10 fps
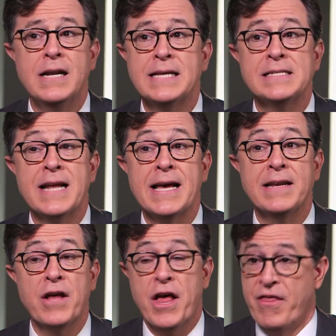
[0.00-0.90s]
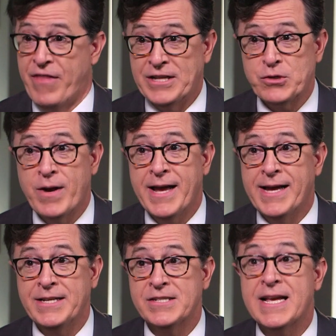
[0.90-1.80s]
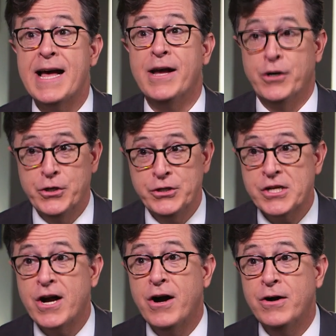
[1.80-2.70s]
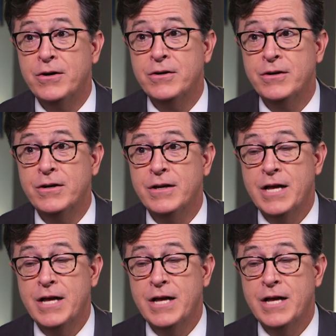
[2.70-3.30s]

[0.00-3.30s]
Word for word: last night. That's right, yes, I heard you call.